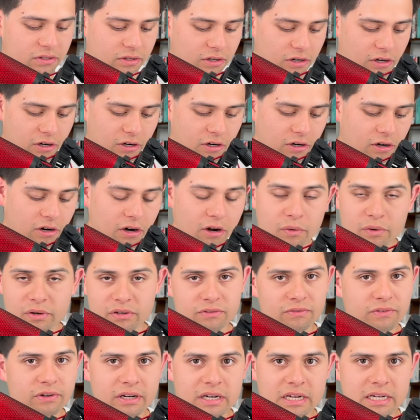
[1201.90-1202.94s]
are always
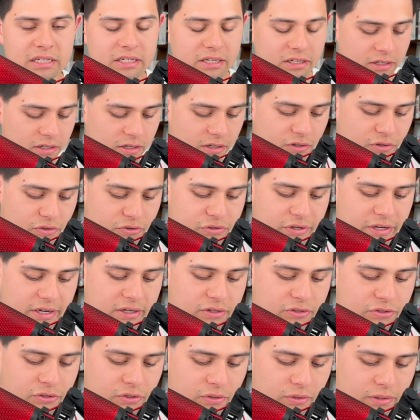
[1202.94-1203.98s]
very easy to
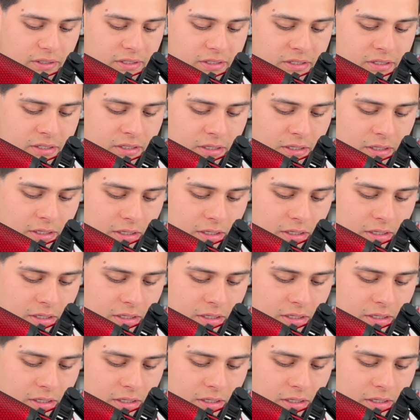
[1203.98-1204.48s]
understand. So let's